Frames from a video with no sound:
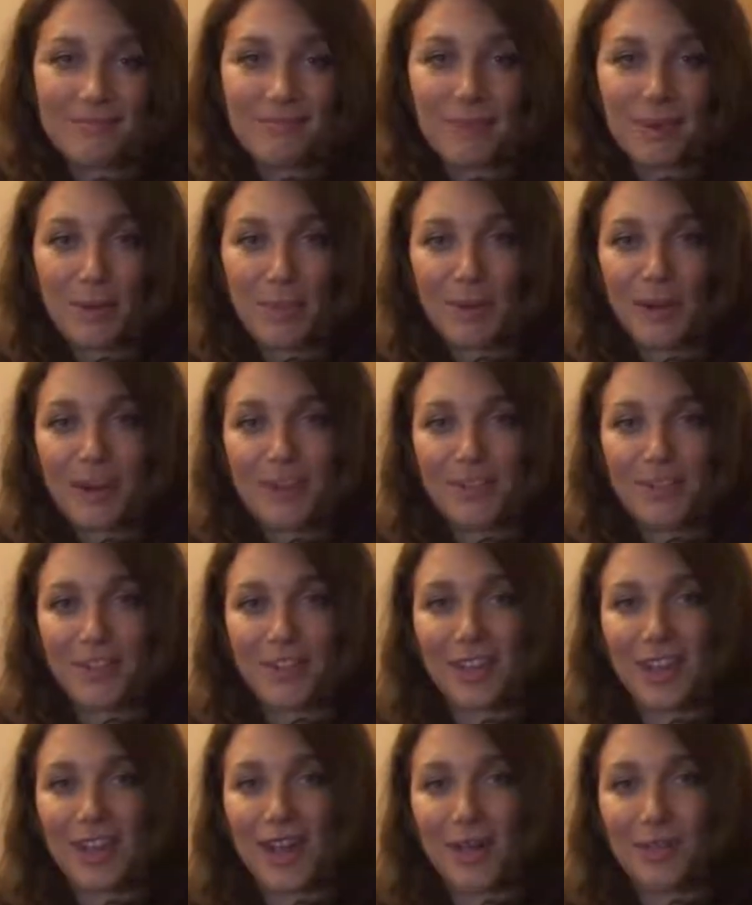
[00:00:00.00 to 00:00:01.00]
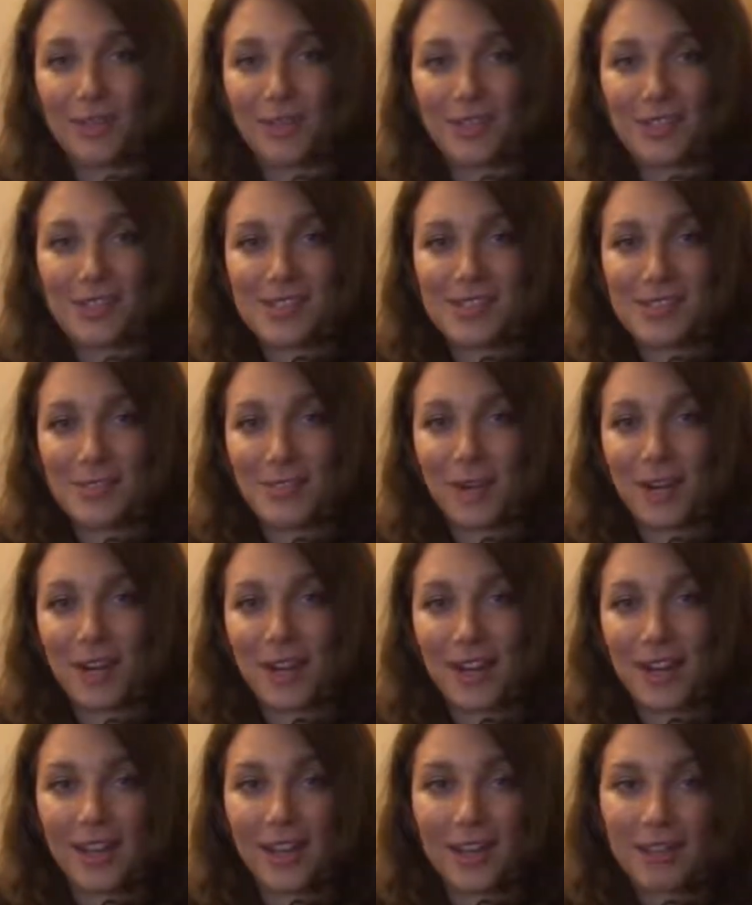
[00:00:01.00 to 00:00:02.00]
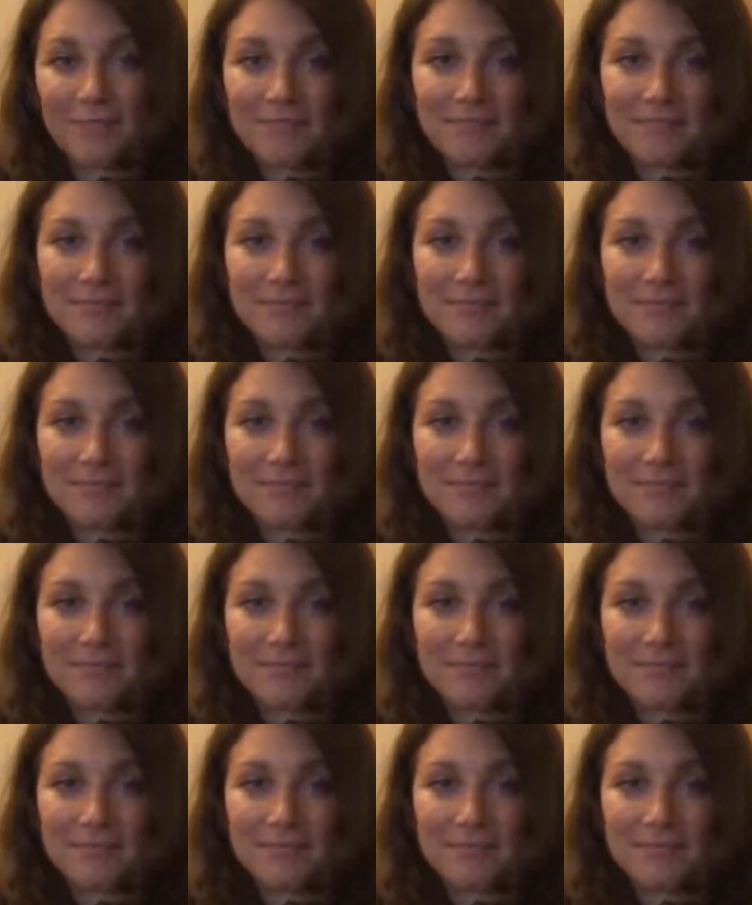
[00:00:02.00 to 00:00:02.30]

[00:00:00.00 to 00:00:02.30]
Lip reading: be part of the Communist Party.